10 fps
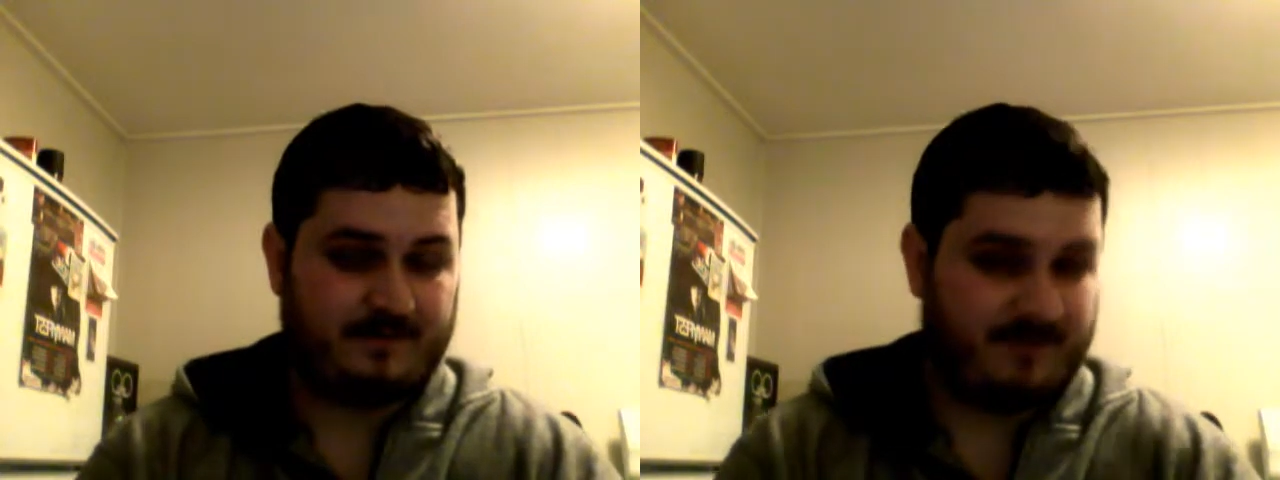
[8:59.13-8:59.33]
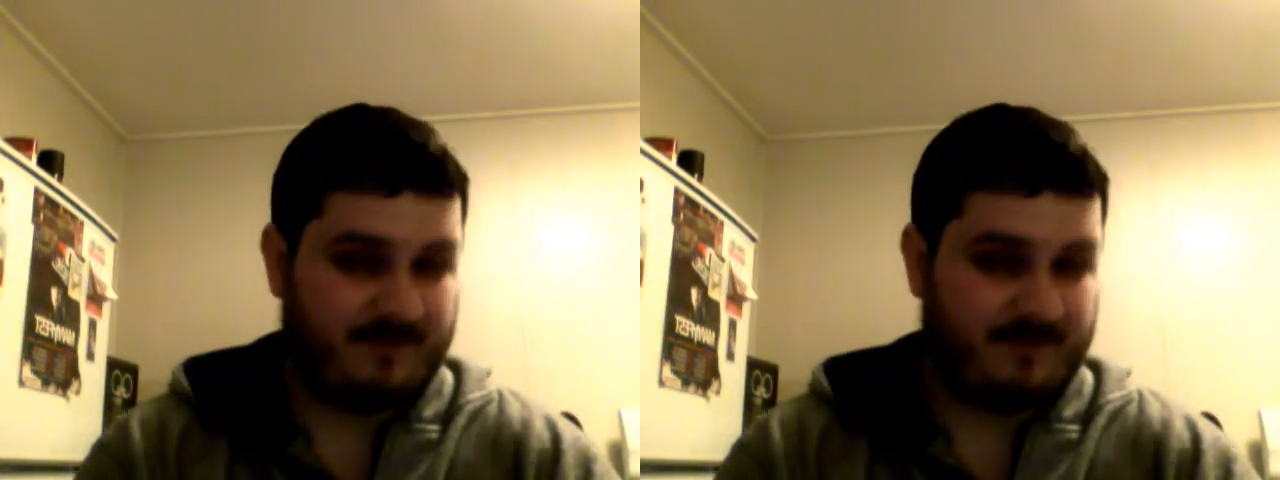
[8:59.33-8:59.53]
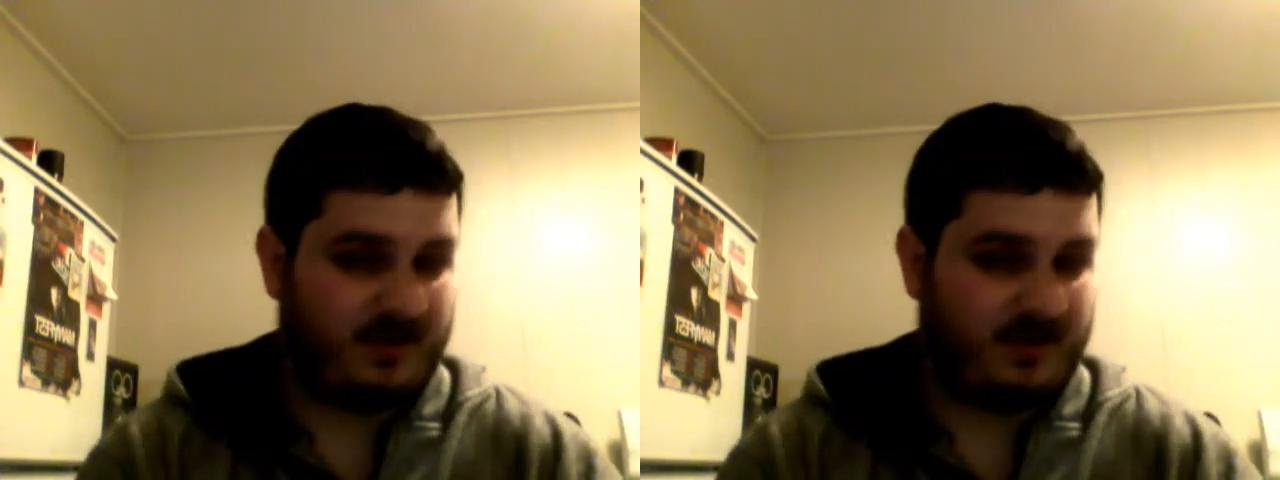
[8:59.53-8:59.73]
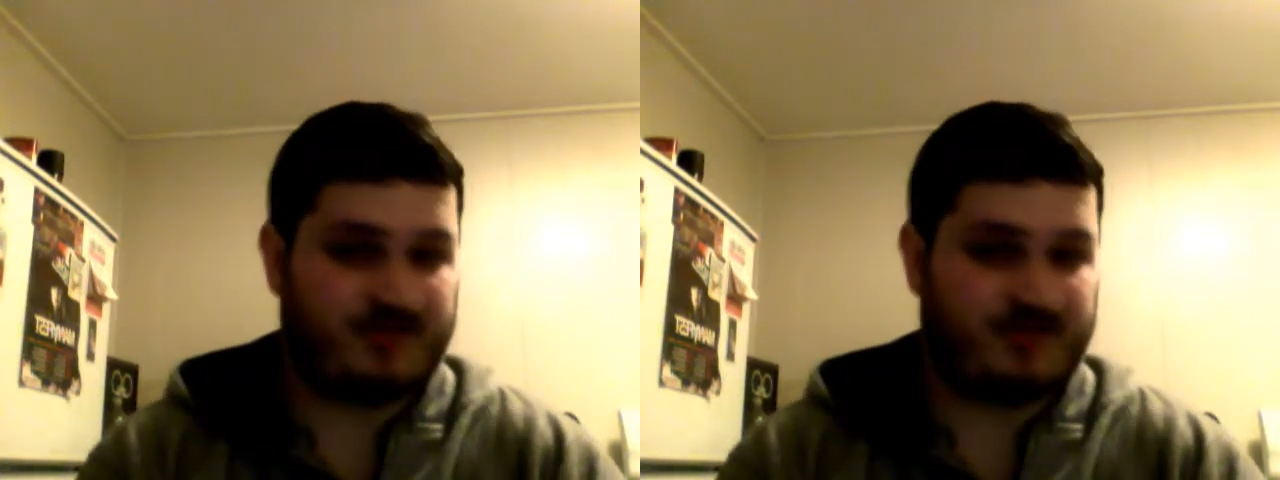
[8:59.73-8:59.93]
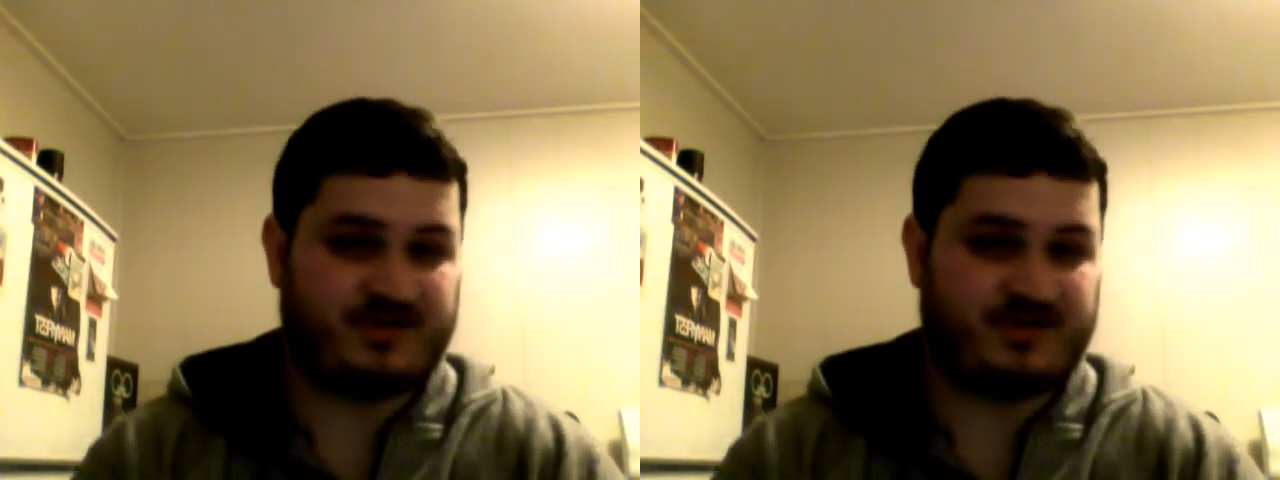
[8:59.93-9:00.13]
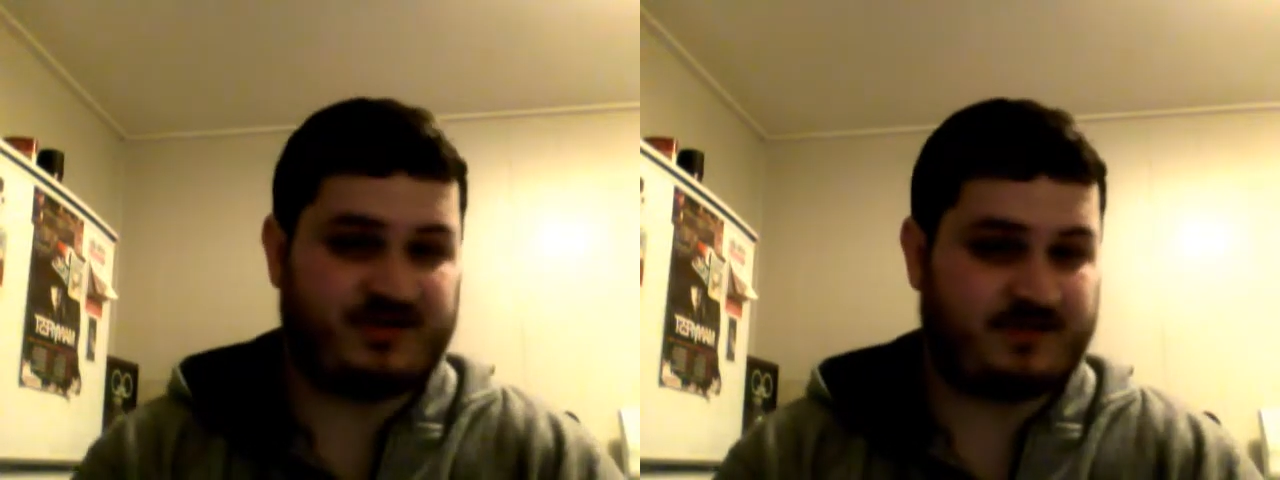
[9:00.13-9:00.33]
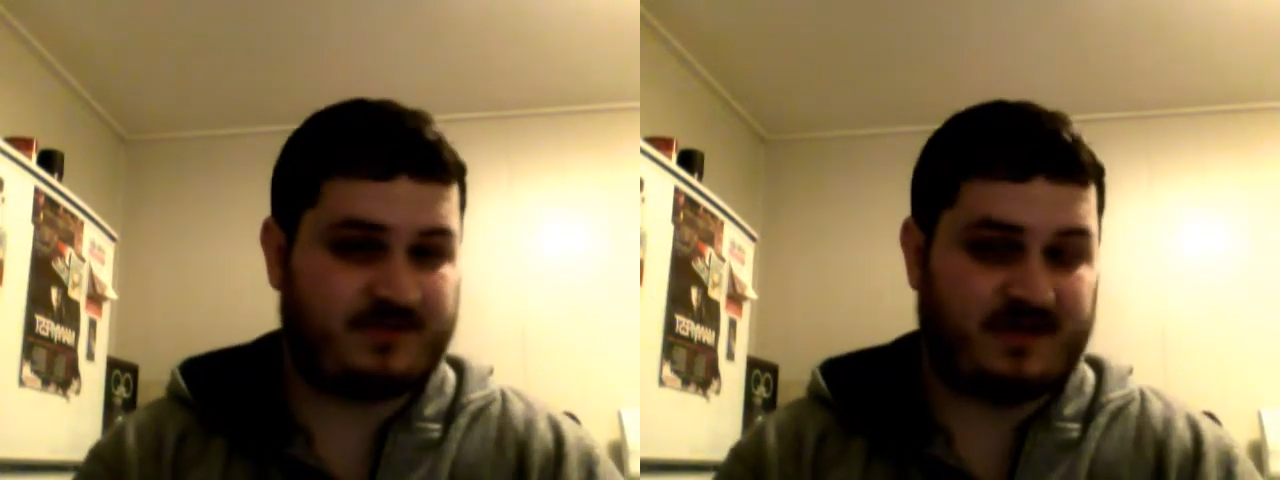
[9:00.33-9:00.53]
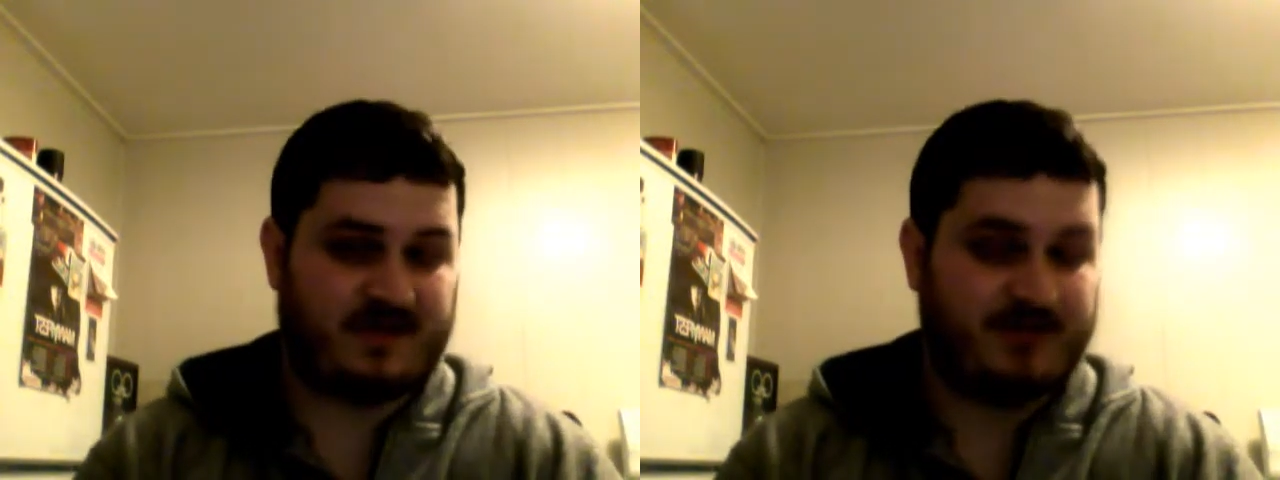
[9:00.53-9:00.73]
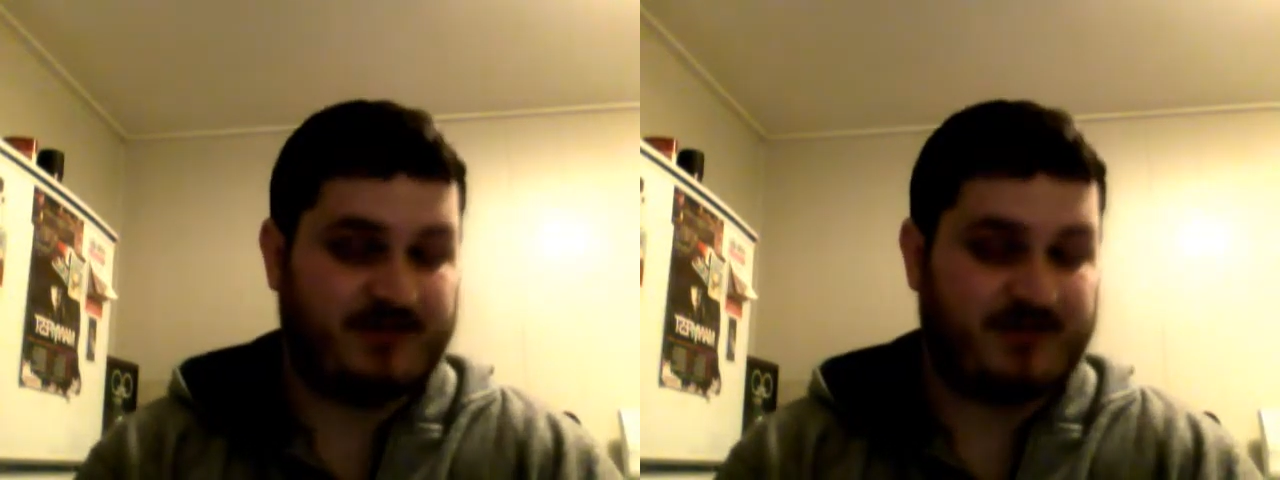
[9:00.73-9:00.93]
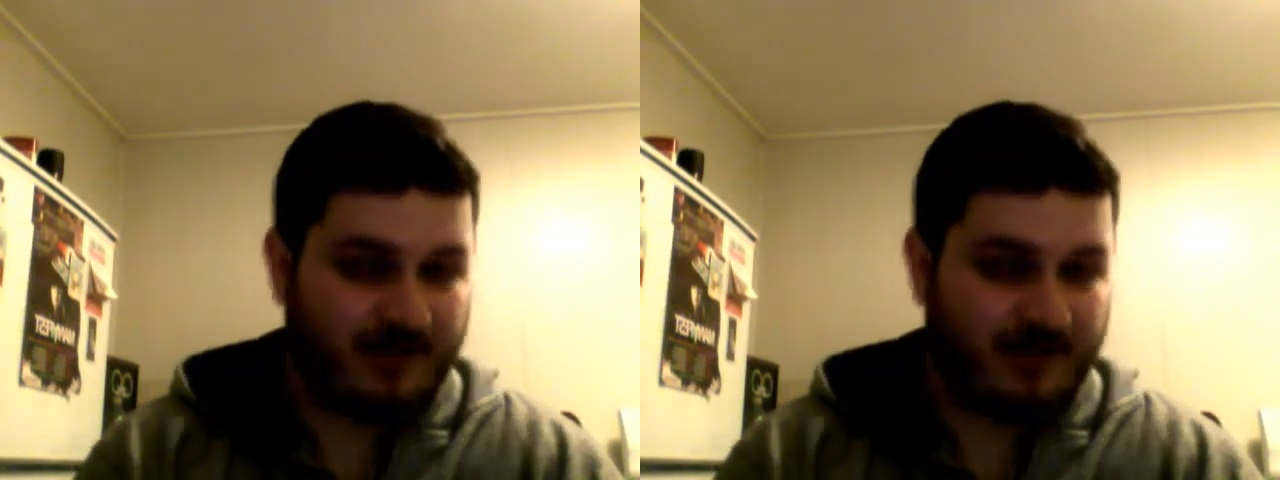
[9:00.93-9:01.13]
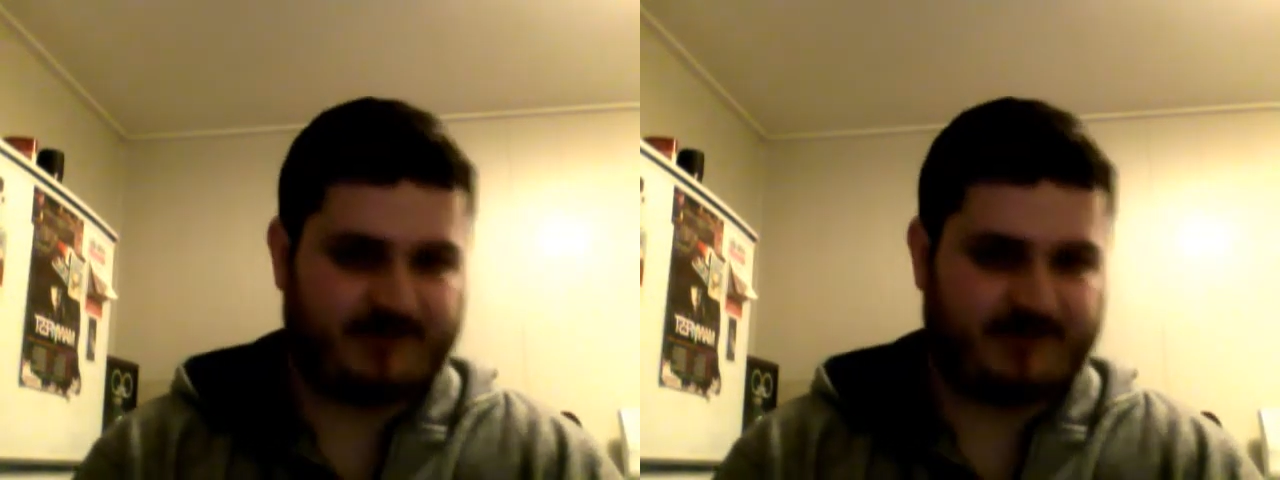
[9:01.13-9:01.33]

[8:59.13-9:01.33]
The dogs are just an experiment.